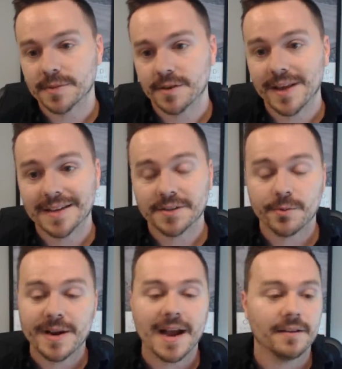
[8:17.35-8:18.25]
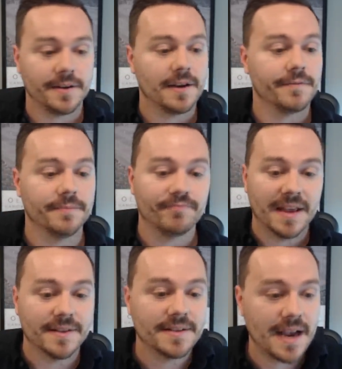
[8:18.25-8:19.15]
So that's the reality of it,
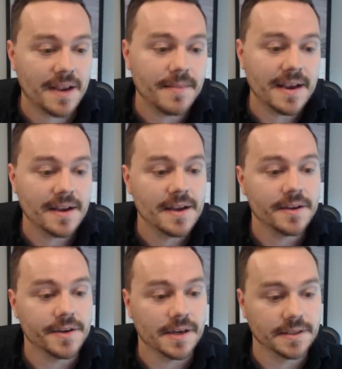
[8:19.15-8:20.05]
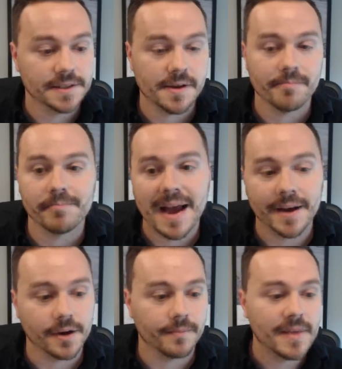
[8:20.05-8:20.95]
and the timing does
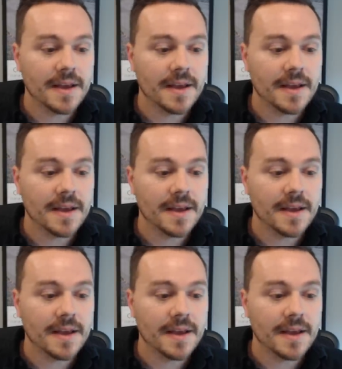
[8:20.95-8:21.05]
matter.